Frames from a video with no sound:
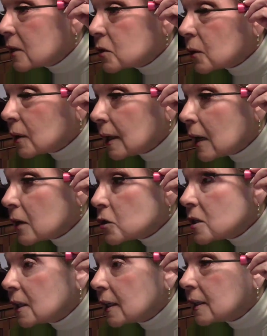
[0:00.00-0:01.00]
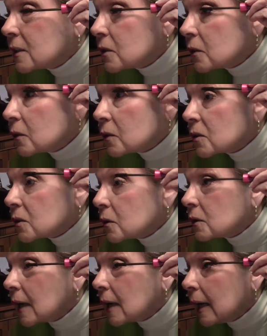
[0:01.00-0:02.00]
and so it allows you to get into those
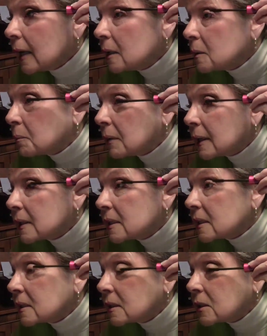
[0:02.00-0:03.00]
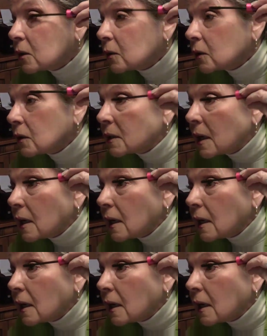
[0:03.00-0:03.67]
little tiny places, that